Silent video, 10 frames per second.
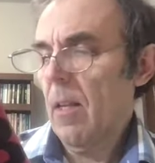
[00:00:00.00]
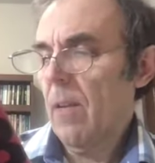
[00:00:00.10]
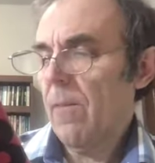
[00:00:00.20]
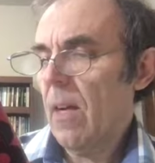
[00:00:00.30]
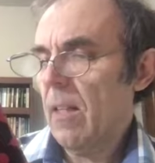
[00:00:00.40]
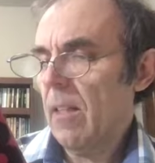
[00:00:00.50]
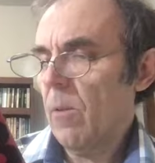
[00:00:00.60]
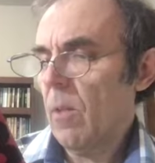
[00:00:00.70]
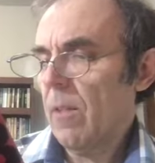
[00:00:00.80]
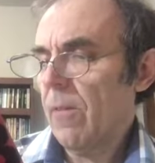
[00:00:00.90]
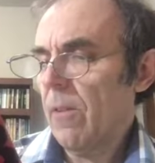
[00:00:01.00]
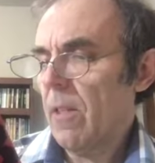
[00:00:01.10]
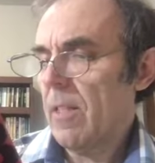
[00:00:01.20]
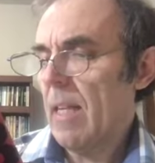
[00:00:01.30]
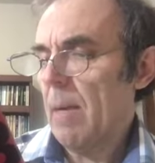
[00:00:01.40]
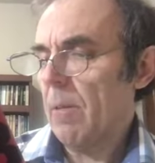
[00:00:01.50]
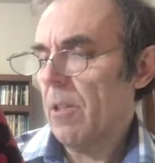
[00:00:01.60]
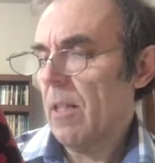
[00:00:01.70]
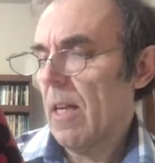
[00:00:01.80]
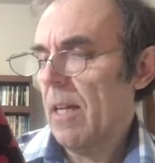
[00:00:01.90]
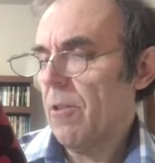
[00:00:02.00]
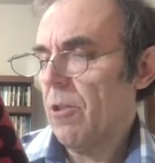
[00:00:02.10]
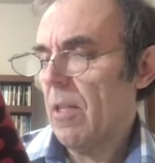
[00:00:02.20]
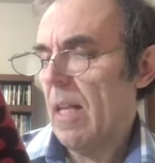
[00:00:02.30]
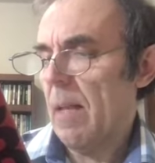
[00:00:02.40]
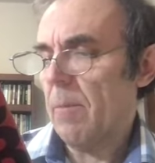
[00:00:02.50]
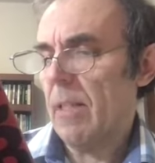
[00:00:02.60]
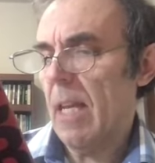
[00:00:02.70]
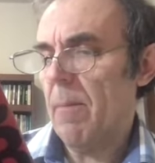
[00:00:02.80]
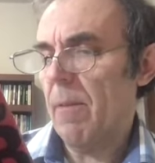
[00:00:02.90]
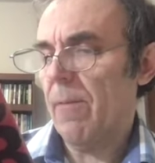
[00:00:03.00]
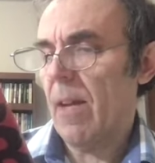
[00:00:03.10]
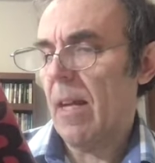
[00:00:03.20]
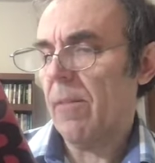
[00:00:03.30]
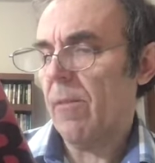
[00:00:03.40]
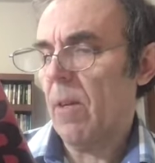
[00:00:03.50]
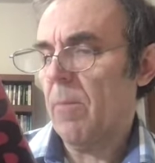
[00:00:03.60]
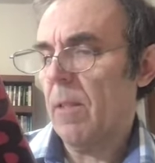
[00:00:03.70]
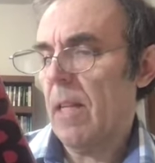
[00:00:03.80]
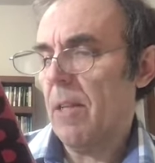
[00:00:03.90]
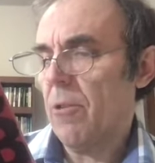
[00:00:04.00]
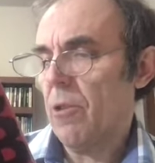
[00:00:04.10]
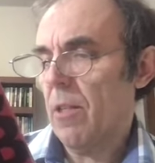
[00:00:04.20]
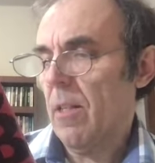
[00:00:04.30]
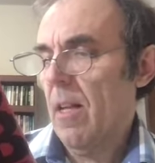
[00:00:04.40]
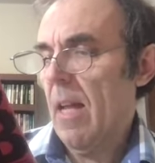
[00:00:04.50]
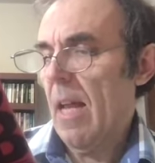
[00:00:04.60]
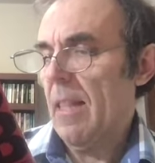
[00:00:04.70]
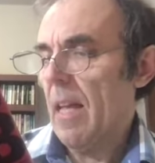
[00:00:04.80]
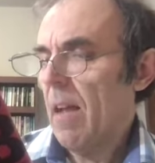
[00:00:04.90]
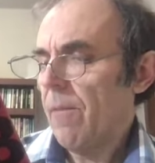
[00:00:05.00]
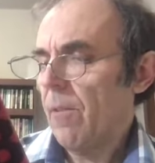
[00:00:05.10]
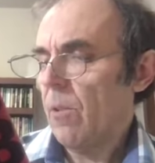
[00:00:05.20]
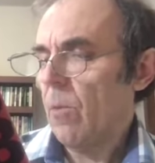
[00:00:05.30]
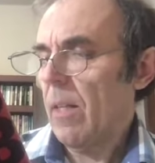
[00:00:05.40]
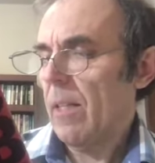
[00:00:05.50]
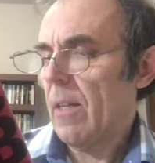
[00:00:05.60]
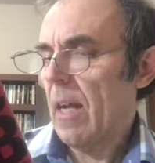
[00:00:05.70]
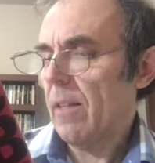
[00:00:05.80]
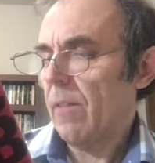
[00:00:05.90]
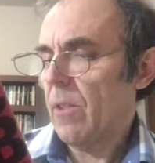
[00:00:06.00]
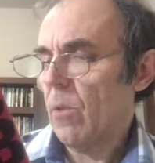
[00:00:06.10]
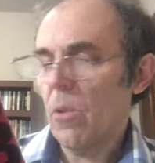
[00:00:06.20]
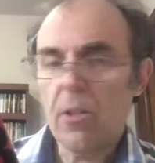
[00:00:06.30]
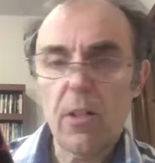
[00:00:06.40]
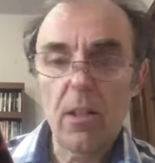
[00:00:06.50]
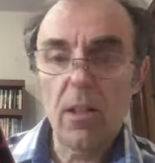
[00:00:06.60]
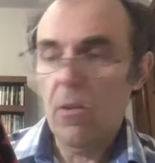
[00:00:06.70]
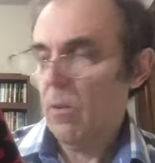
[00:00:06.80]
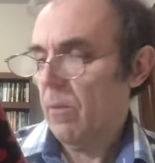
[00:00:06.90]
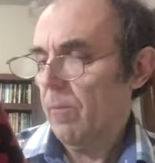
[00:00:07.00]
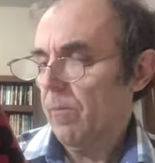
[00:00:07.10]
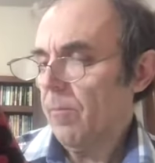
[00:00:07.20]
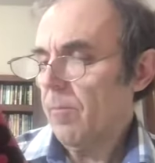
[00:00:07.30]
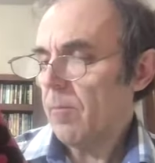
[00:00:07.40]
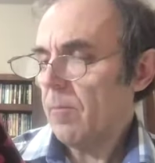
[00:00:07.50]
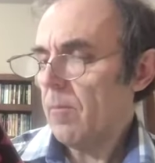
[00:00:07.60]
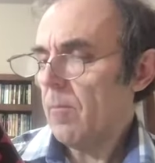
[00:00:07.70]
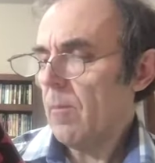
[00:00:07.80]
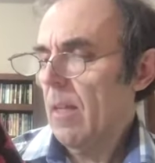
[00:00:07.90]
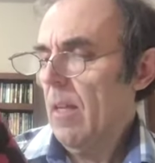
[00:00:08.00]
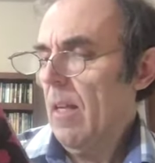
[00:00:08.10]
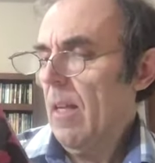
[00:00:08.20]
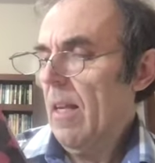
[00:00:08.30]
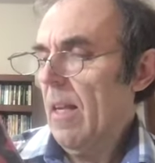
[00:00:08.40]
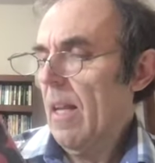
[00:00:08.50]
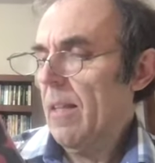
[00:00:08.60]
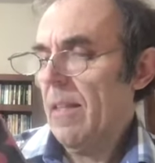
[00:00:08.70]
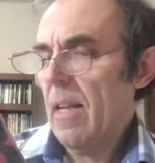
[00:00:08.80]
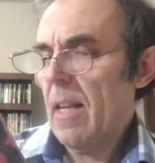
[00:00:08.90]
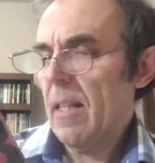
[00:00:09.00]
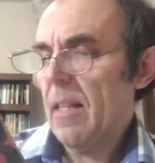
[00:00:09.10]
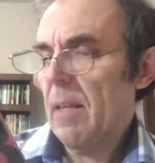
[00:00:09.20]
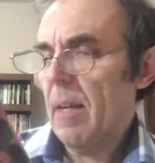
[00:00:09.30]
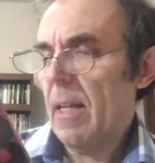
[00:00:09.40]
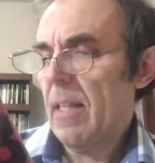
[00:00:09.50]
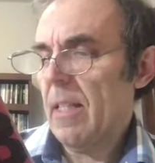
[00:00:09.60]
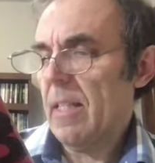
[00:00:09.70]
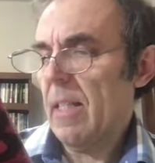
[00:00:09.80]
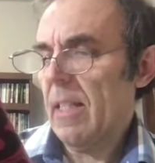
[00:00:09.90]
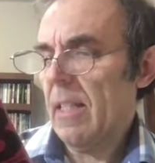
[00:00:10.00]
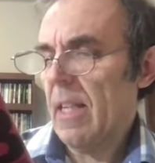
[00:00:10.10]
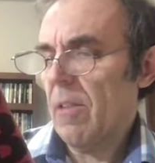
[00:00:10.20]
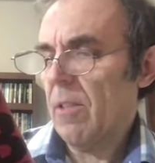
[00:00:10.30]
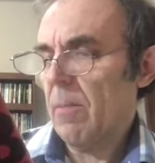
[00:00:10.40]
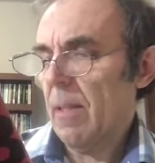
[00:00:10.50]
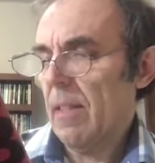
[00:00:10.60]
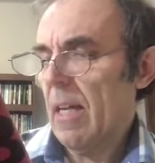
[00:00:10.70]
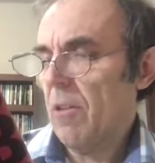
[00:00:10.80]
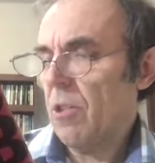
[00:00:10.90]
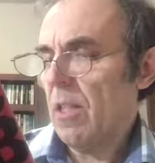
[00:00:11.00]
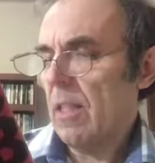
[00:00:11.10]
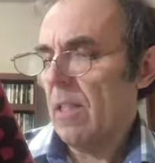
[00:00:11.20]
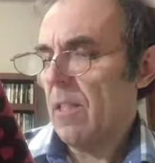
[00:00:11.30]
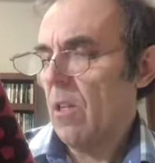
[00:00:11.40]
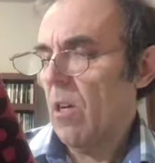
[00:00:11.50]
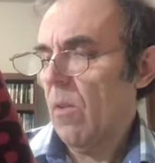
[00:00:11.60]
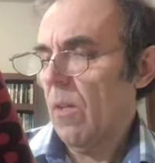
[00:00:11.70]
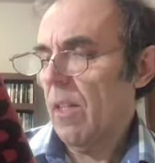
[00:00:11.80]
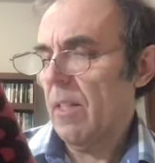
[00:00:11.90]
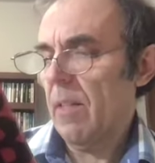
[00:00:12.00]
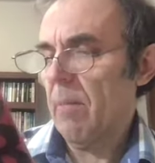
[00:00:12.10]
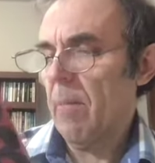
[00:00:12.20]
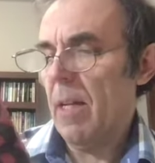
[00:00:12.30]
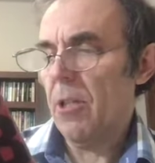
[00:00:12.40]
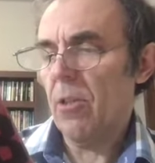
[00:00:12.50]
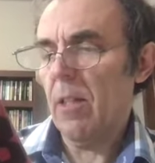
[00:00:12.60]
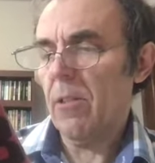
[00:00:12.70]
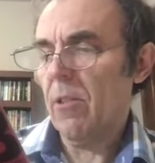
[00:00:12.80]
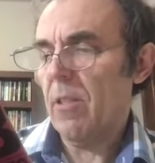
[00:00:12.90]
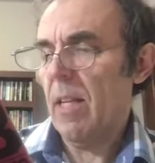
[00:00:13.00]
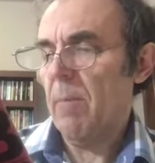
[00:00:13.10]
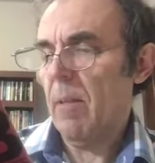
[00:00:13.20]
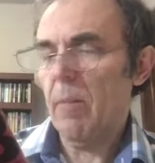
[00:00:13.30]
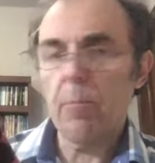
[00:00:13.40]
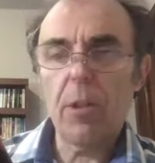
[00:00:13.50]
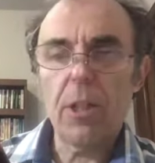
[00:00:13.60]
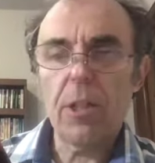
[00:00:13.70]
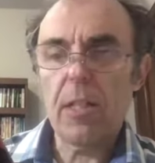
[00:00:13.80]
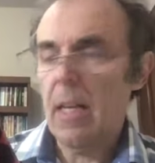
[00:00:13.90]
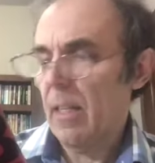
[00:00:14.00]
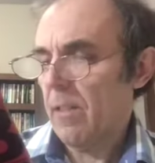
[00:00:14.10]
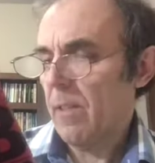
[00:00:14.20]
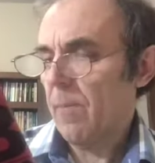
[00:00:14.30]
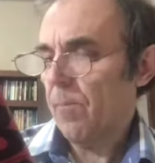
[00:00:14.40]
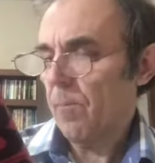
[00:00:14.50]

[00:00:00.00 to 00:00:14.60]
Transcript: Finally, Rutherford established that hydrogen atoms came in fact from the nitrogen and not for the radioactive source alone. And then he made his stunning announcement, couching it as always in measured understatement of British science.